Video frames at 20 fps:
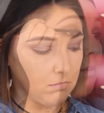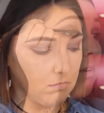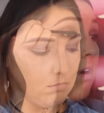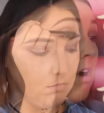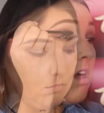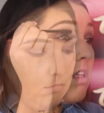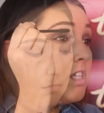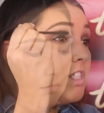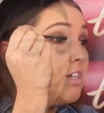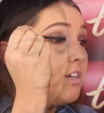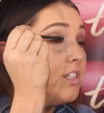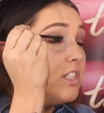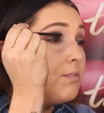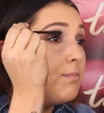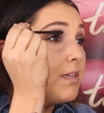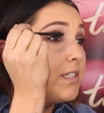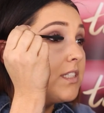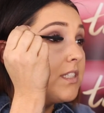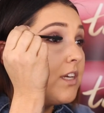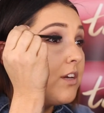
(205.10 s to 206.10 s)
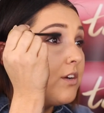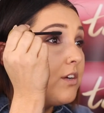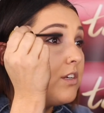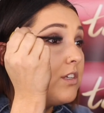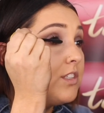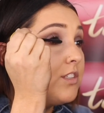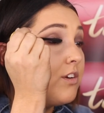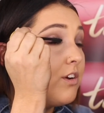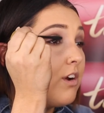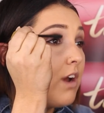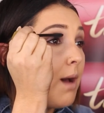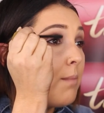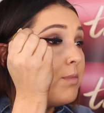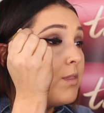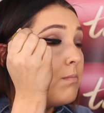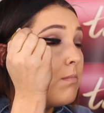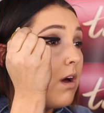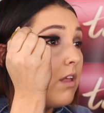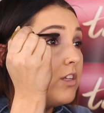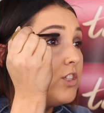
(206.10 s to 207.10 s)
All of Tarte's mascaras are
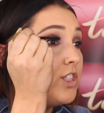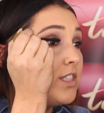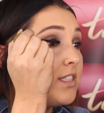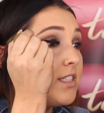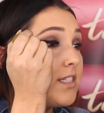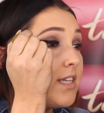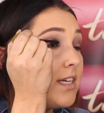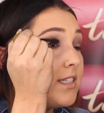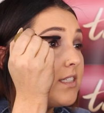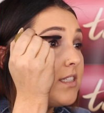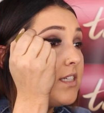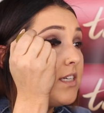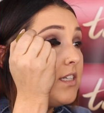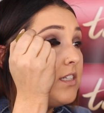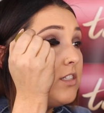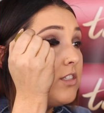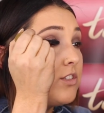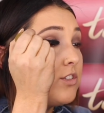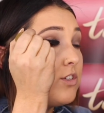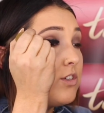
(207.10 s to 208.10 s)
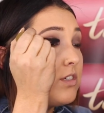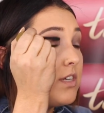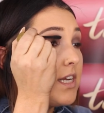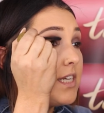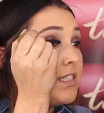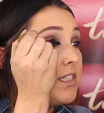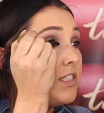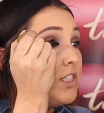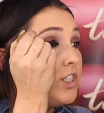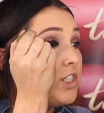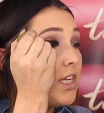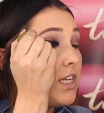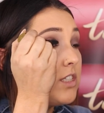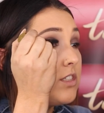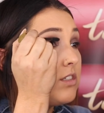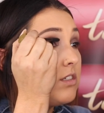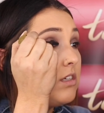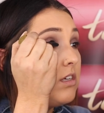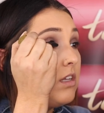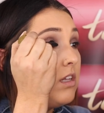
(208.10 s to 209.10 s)
ophthalmologist tested, so they're nice and
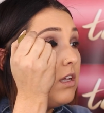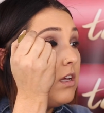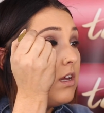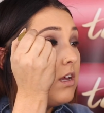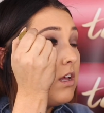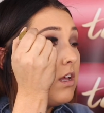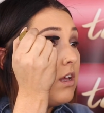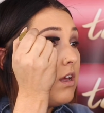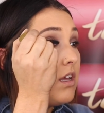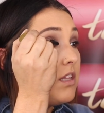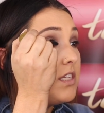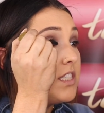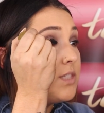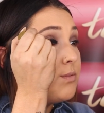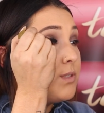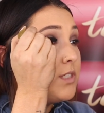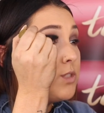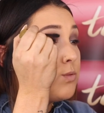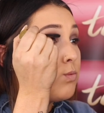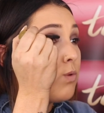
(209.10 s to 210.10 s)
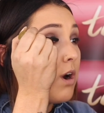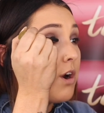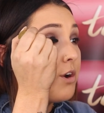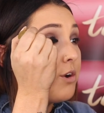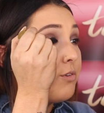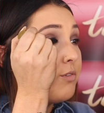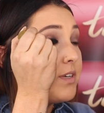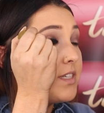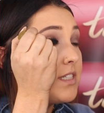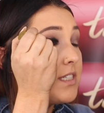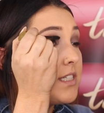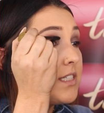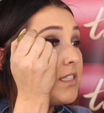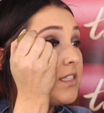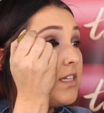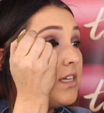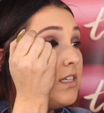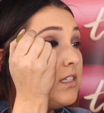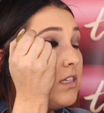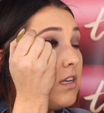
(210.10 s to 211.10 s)
gentle. This one's water
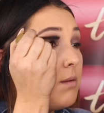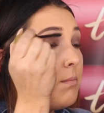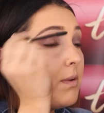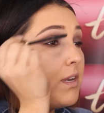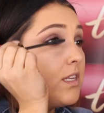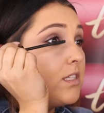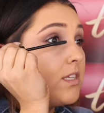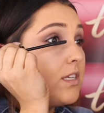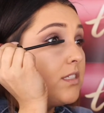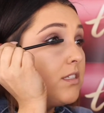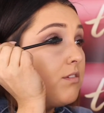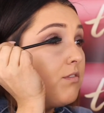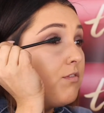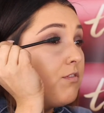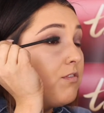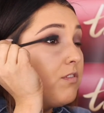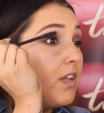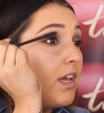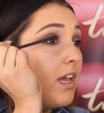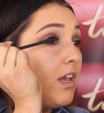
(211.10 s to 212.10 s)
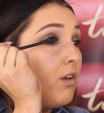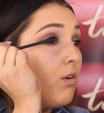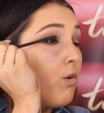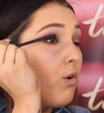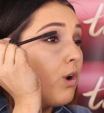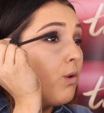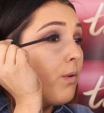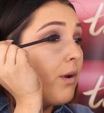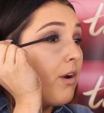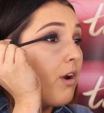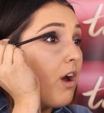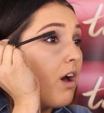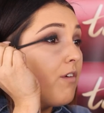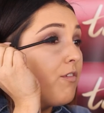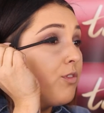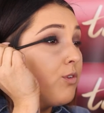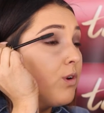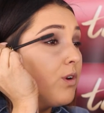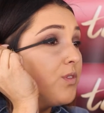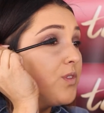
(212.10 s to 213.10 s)
resistant, but it doesn't flake or wear
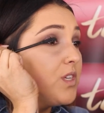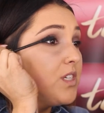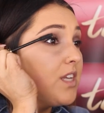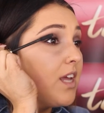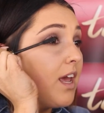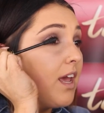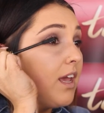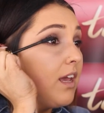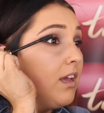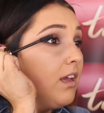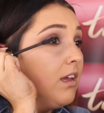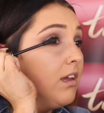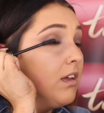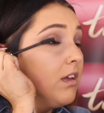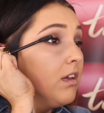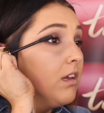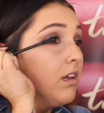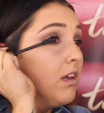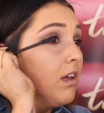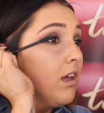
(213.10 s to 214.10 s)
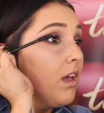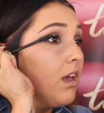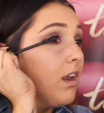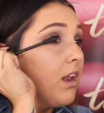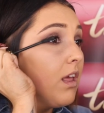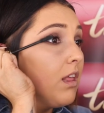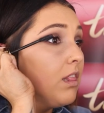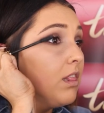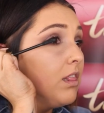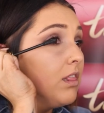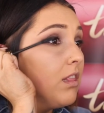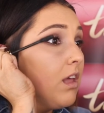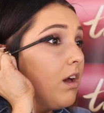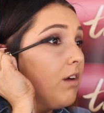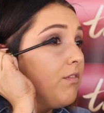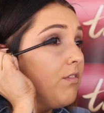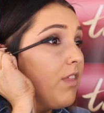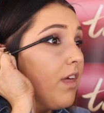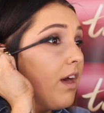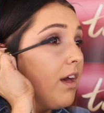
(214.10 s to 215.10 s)
off throughout the day, and I
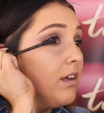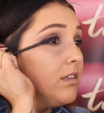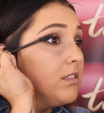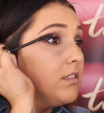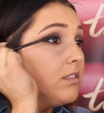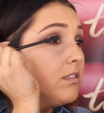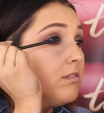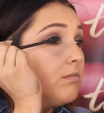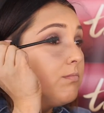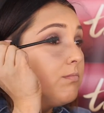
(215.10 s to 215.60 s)
love that.